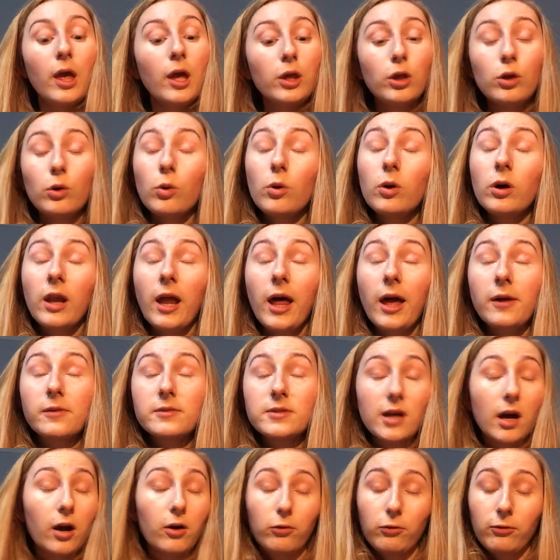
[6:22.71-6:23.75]
"your
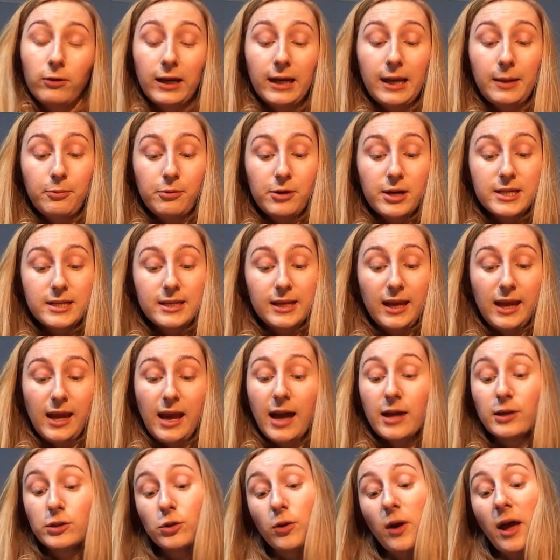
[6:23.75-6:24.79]
clothes are really pretty
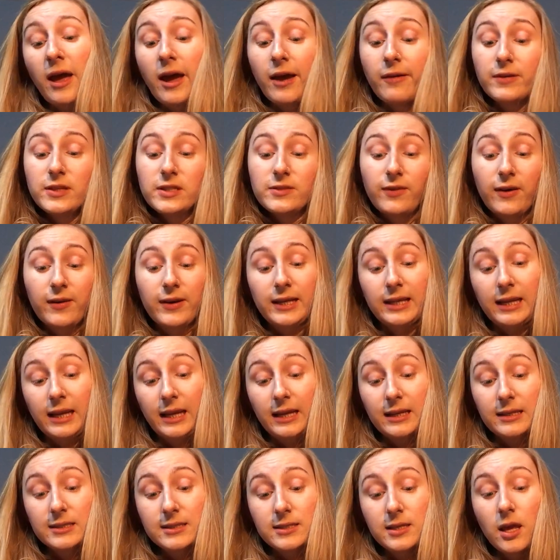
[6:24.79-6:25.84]
and your hair is very
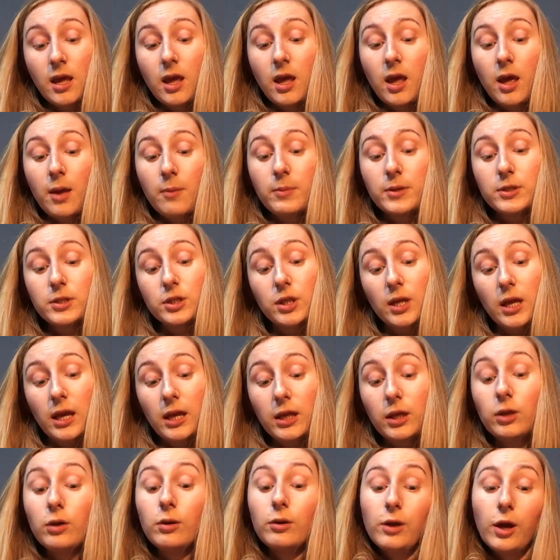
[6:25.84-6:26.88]
neat, but
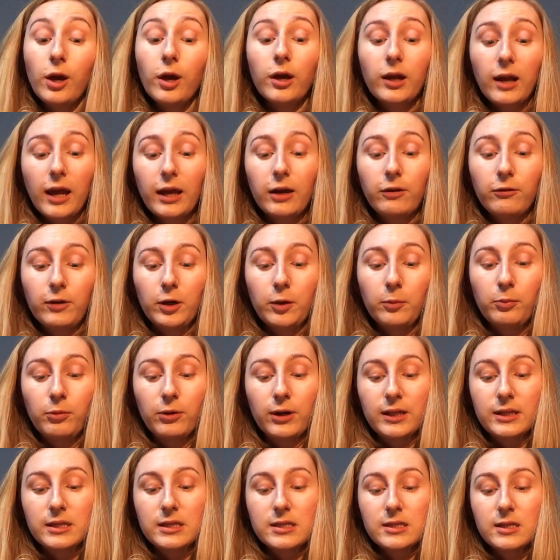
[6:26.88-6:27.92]
you look like a real
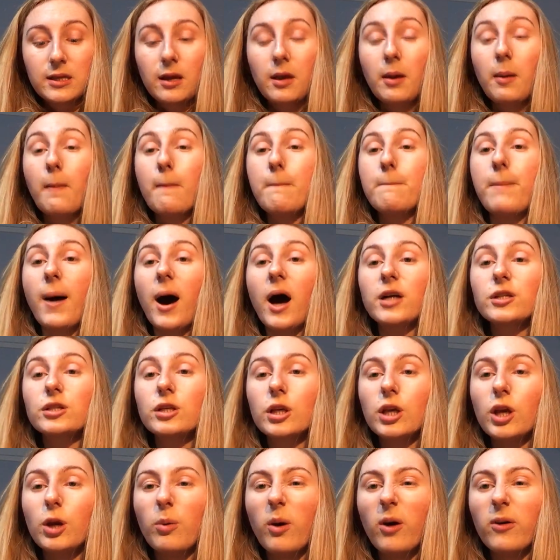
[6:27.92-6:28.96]
prince, but
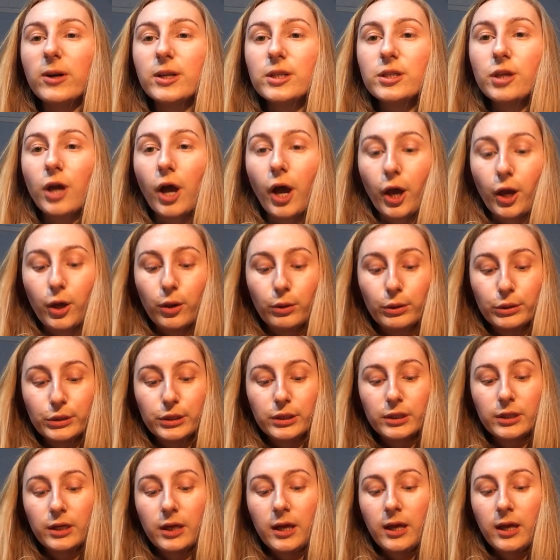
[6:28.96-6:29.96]
you are a toad."